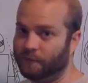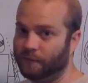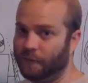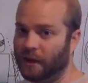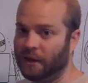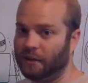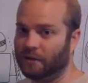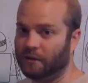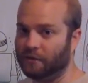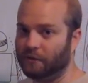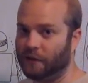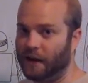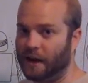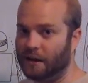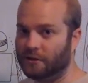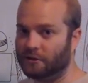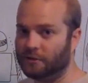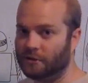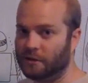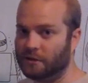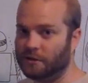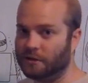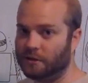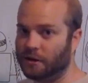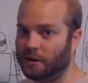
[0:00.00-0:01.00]
And the faster
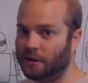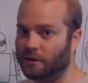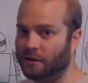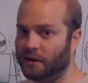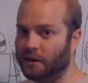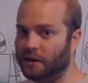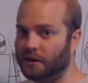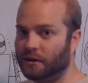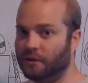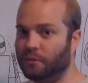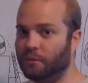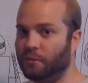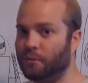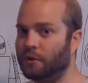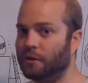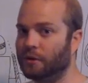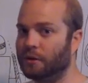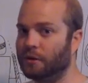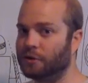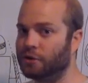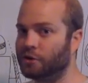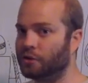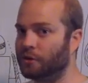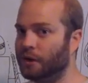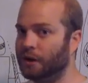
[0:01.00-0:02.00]
you're going, the more
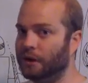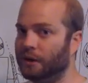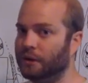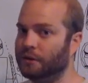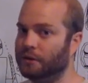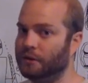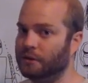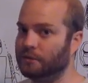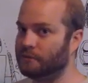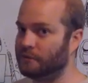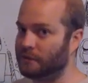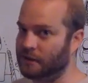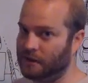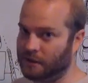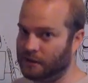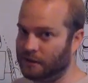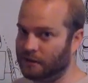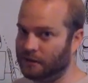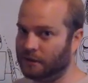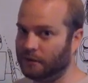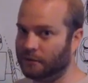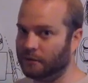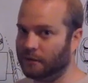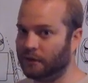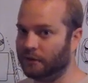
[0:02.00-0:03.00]
trail you need,
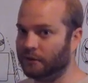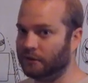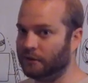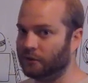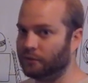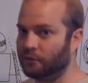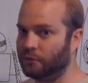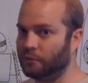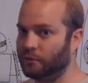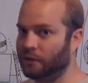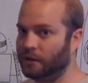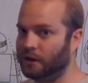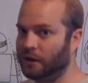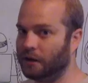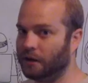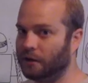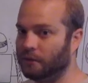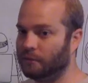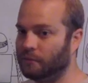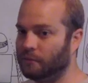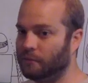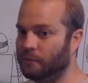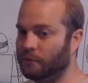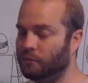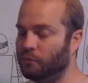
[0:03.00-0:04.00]
because this will
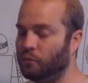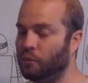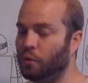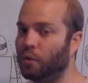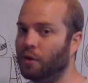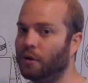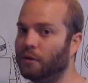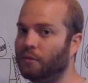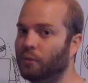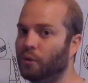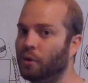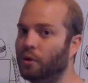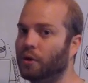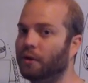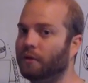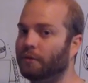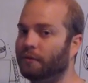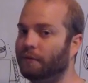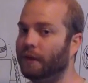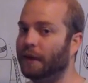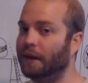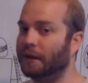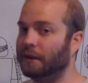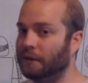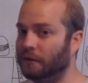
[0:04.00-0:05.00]
become more and more
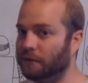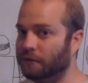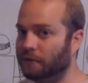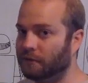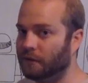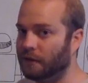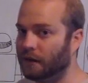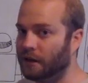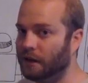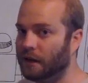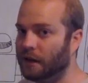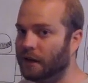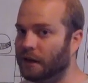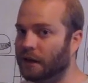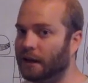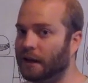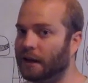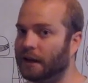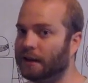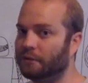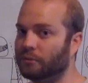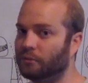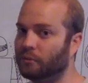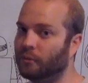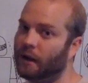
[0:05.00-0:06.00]
effective
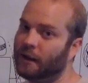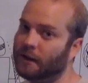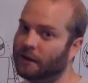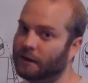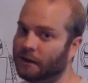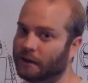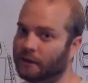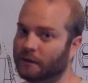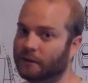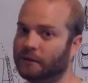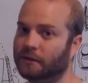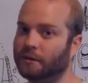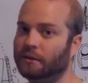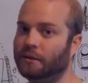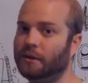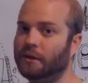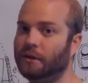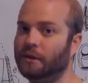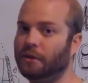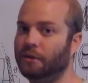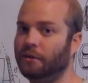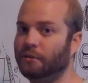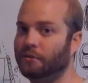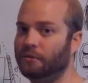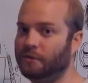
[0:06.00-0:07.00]
at riding
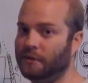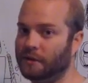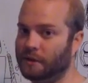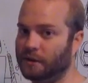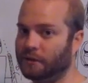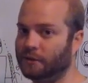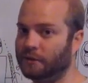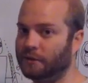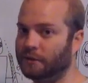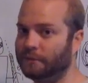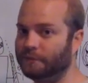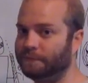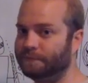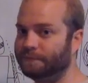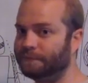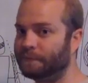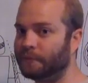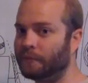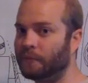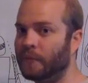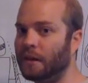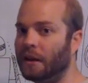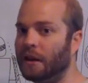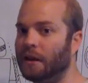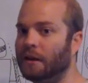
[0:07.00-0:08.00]
the vehicle.
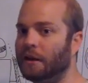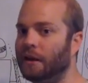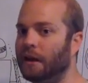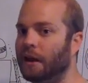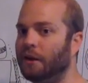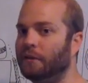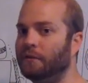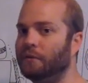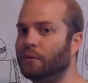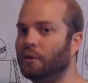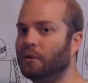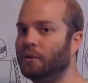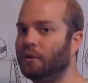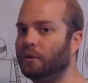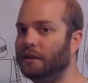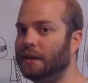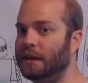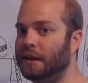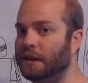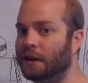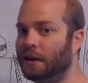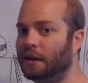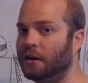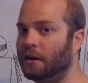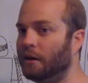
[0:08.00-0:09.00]
Now for the
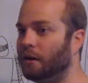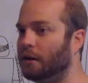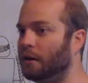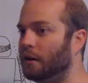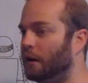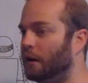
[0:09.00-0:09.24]
leaning car,